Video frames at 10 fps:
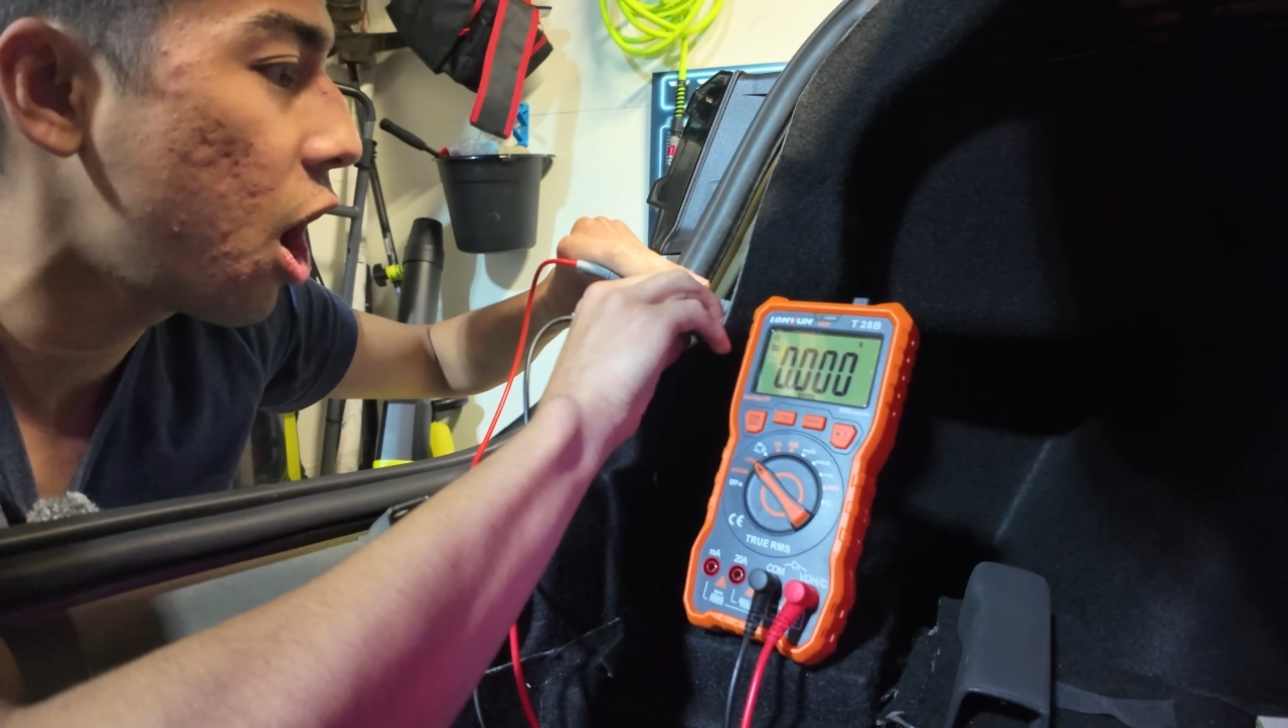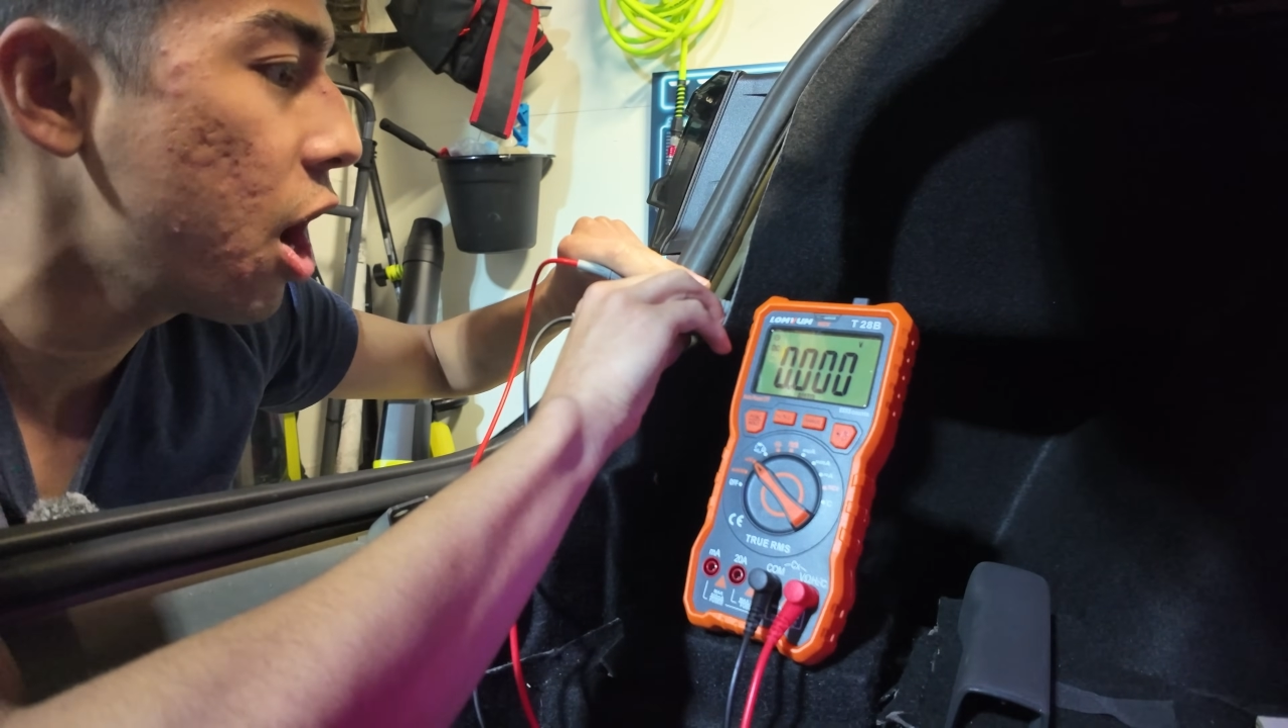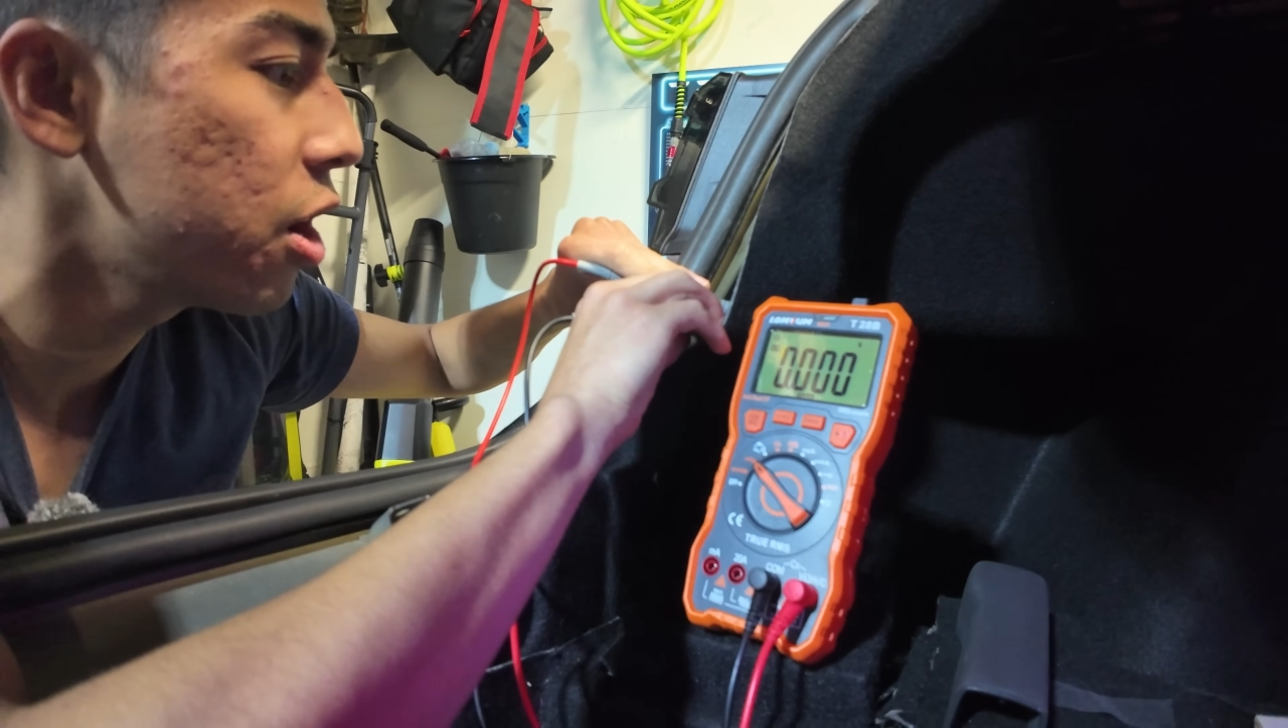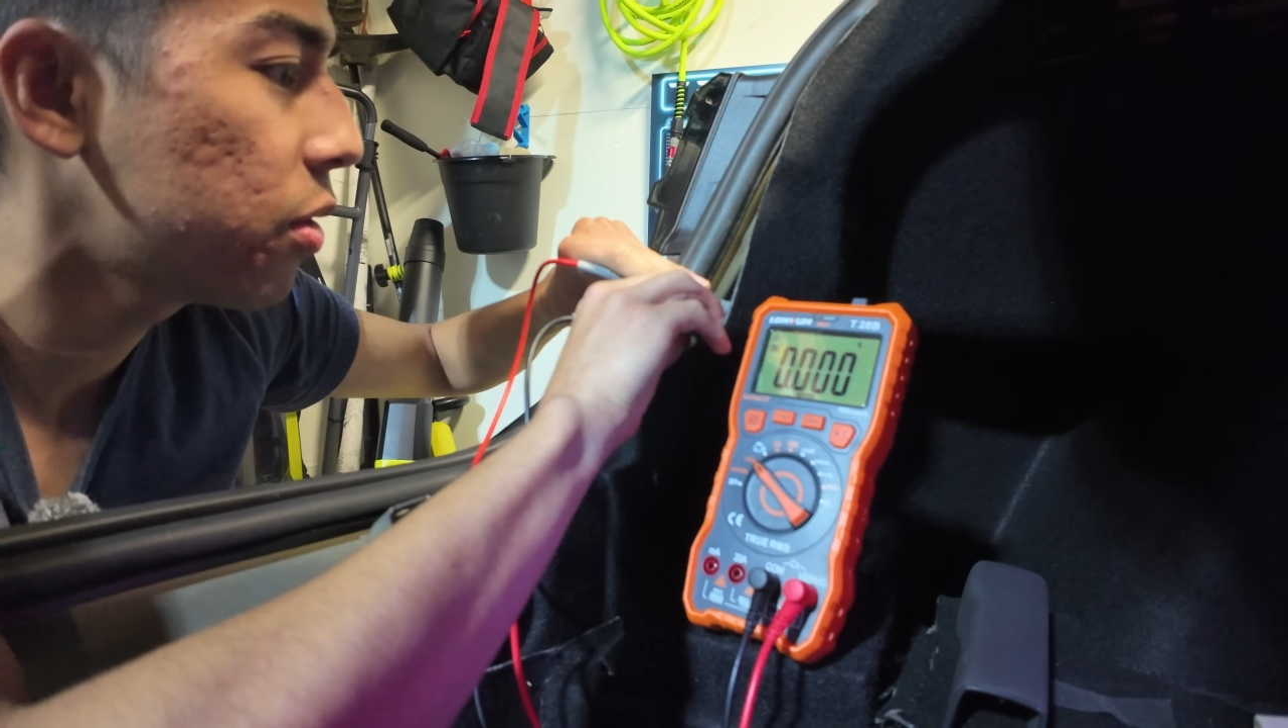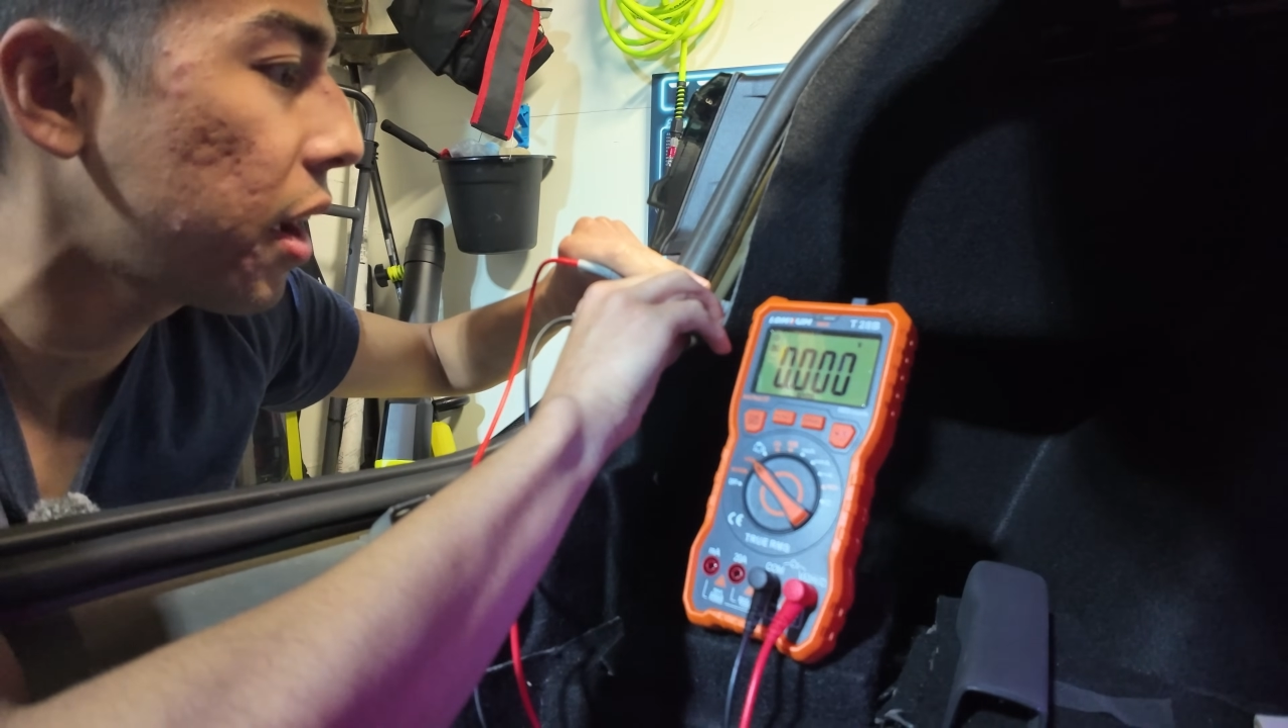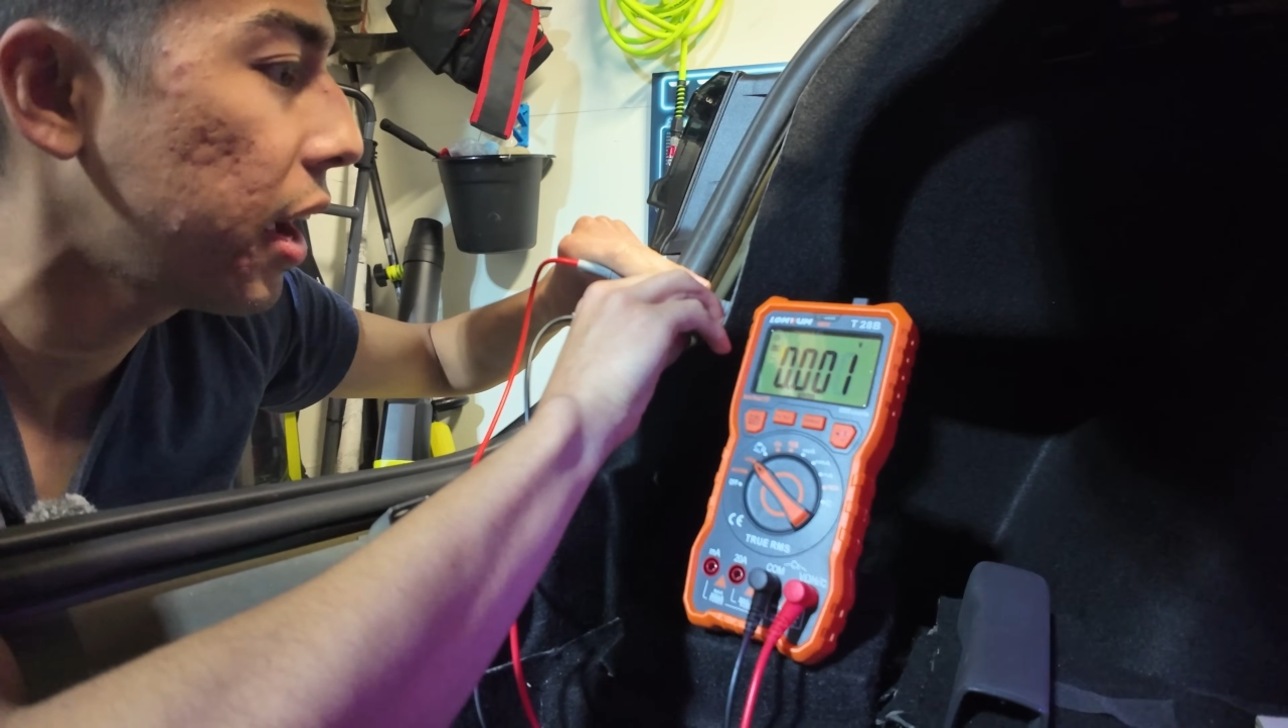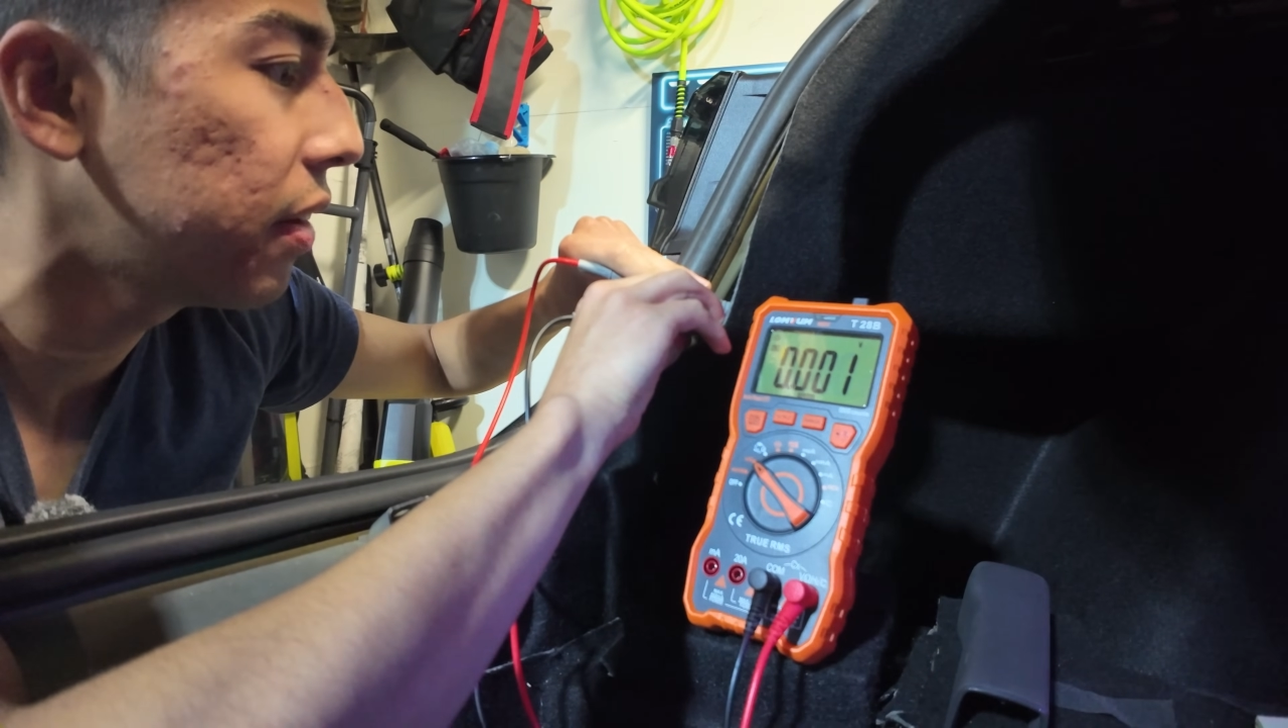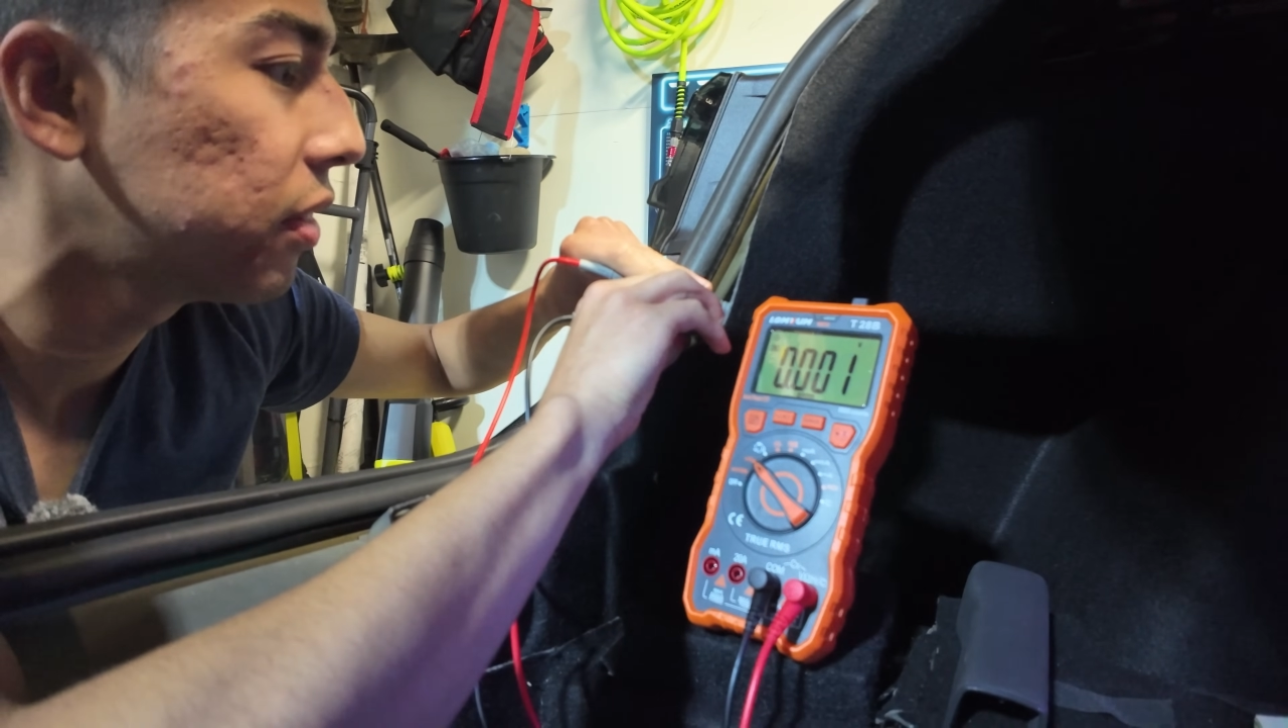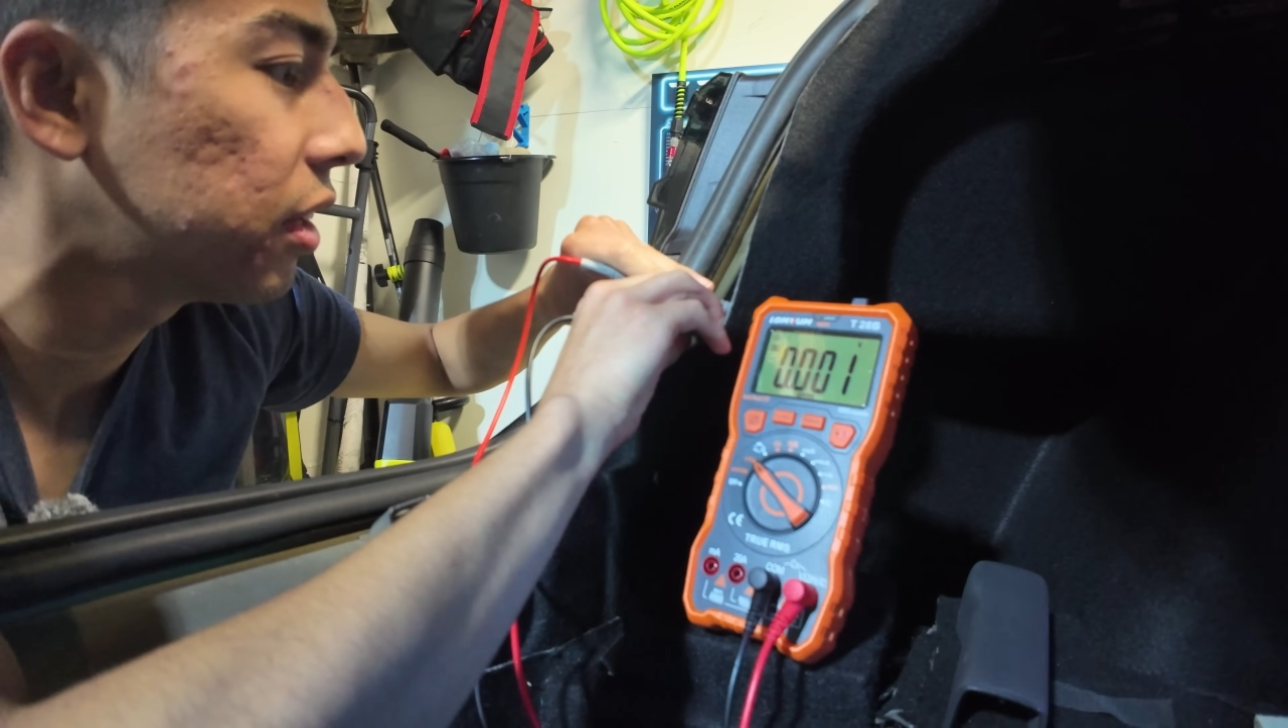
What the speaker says: I don't have a